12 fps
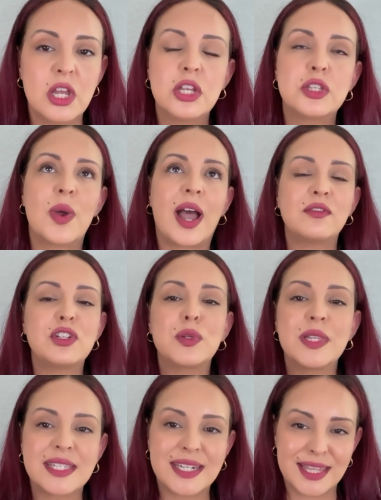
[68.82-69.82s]
So after you
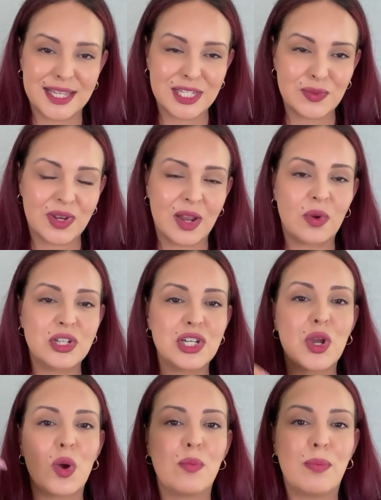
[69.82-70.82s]
listen to this one, I want
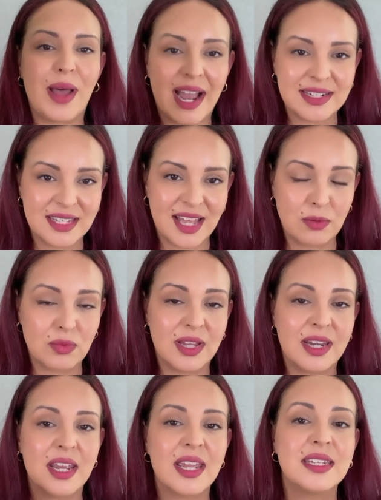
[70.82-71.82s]
you to go back to that
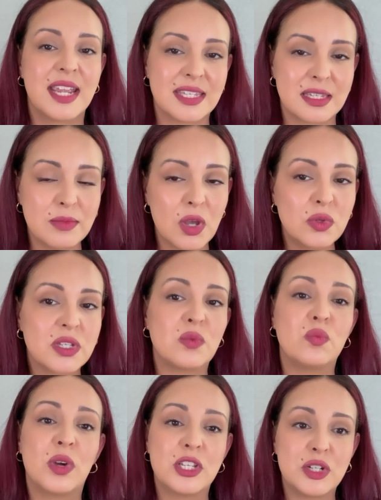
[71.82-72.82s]
one, take some notes
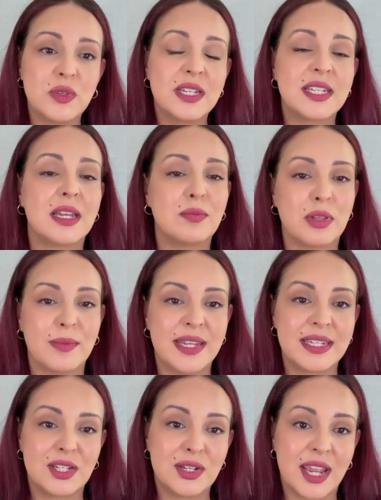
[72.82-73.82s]
on what you need to
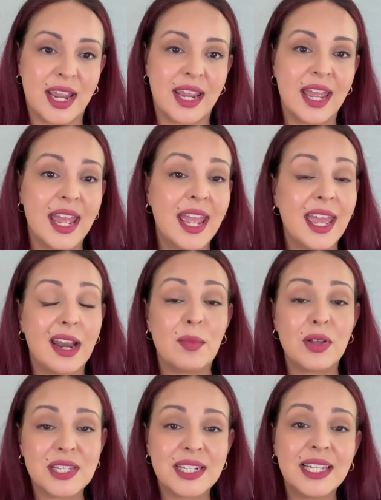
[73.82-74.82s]
implement today. And I'm
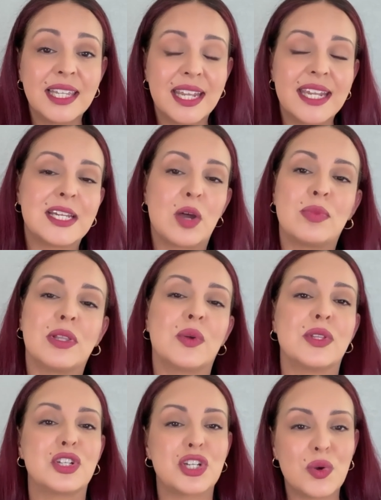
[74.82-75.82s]
also going to link it down below
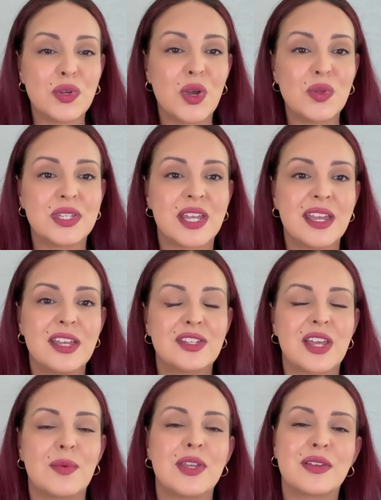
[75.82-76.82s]
in the show notes
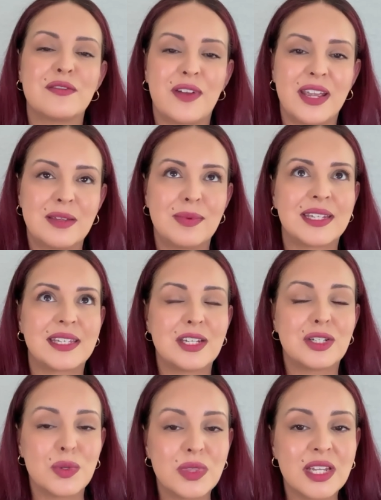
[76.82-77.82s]
so that way you can find it, because I
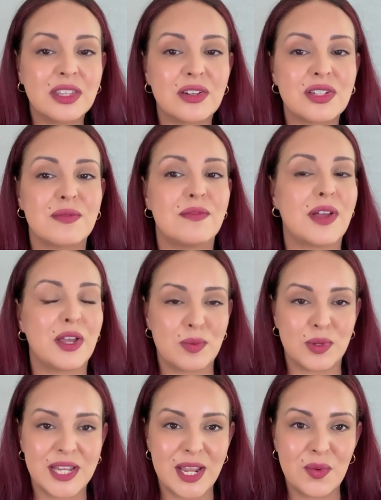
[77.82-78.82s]
do think there's some
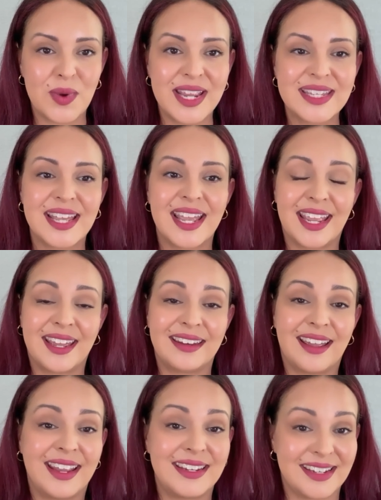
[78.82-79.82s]
valuable takeaways
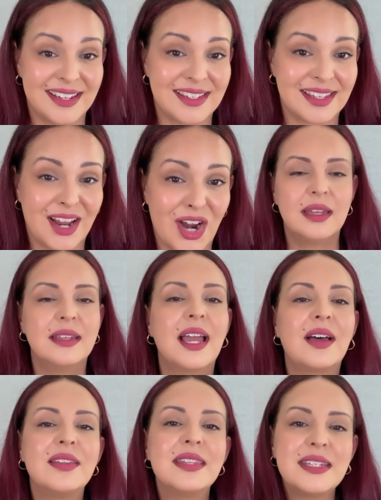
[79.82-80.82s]
and ideas in there.
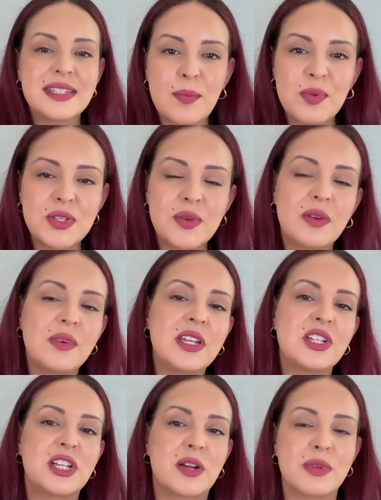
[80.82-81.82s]
Now, in this episode, I want
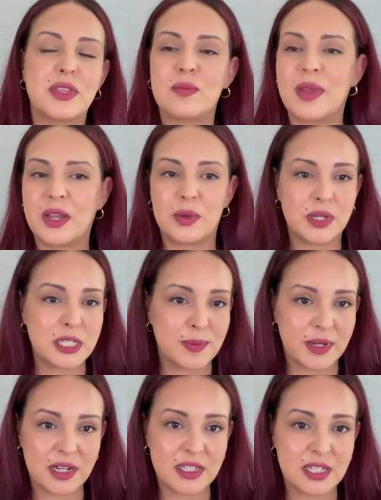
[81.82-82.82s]
to share with you my own
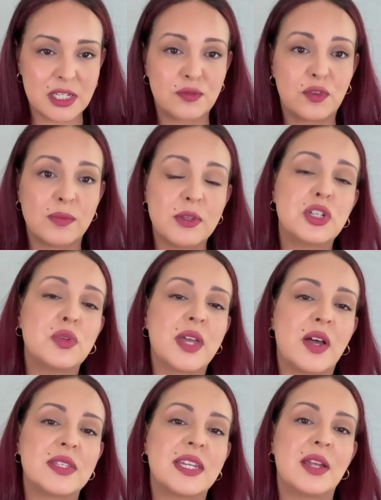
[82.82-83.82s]
experiences from the
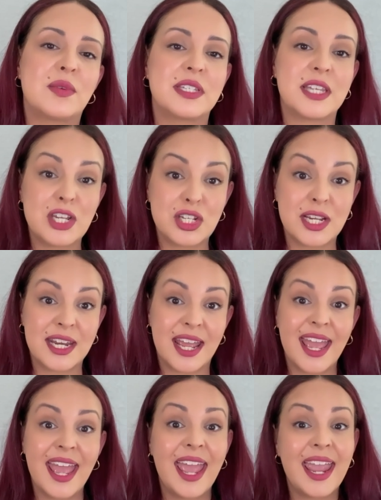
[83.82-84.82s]
2008 recession,
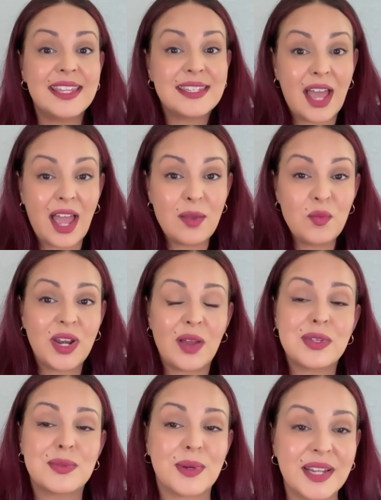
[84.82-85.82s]
a time when
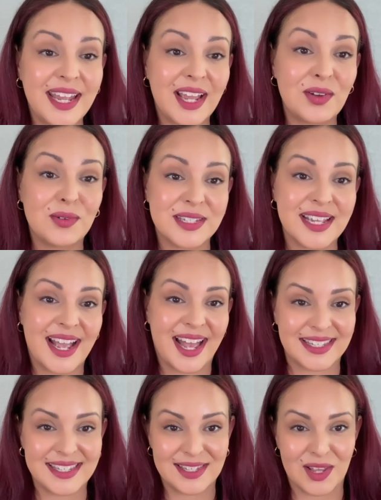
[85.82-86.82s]
I was working at Ulta
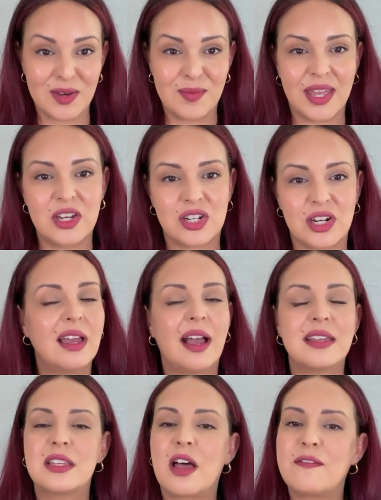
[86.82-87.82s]
as a salon manager.
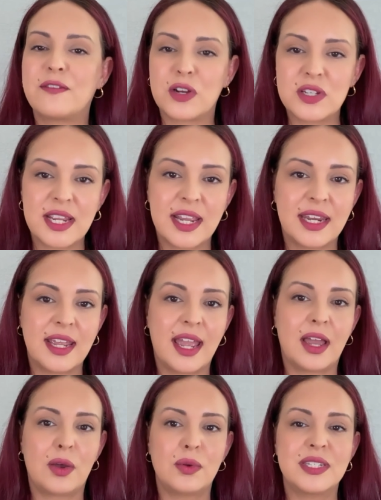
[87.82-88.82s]
I saw firsthand
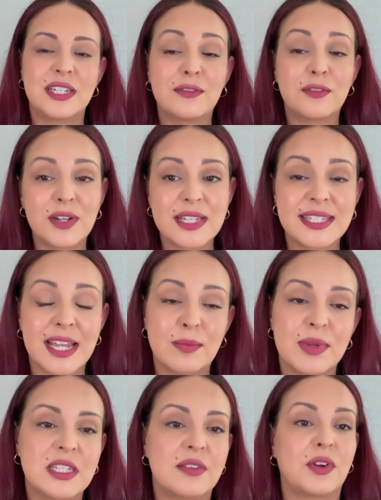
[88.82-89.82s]
how different
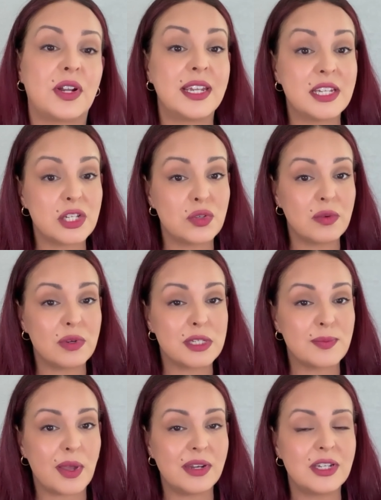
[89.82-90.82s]
segments of our industry
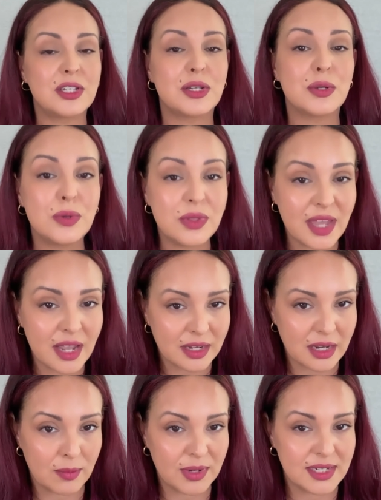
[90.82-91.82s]
responded to the
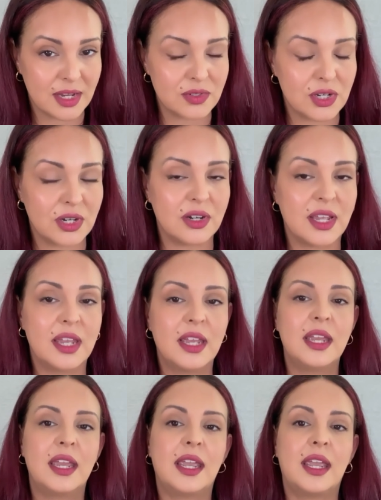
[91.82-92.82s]
economic downturn,
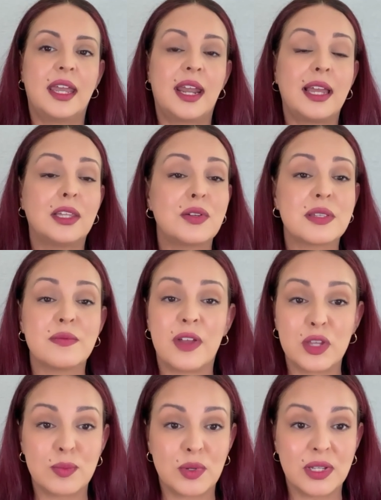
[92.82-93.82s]
and I learned some
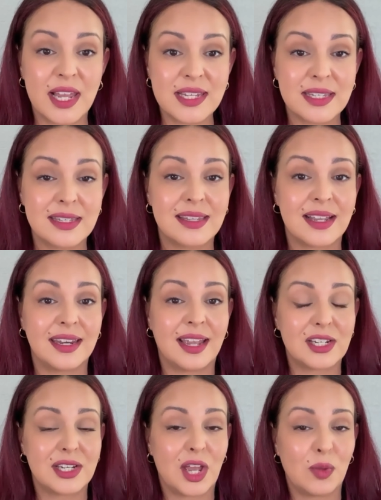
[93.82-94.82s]
valuable lessons that can
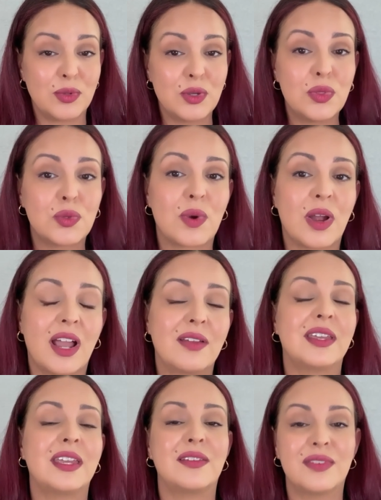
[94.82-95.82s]
actually help you
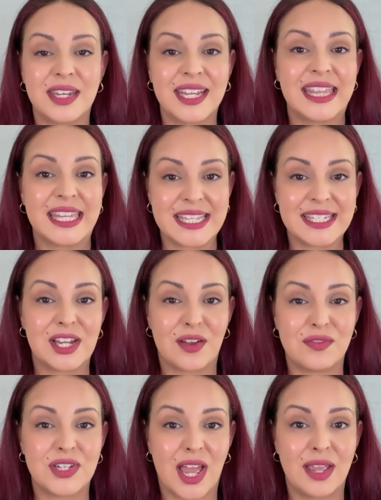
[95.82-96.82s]
thrive even in these
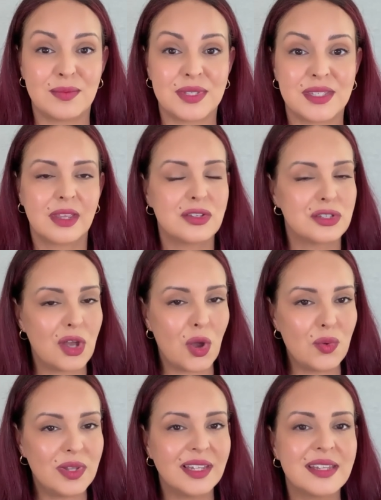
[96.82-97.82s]
tough times.
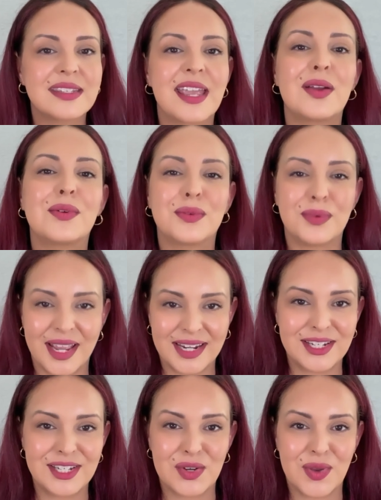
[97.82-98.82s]
So let's get right
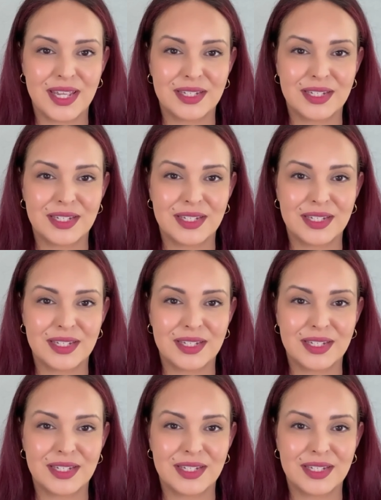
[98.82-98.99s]
into it.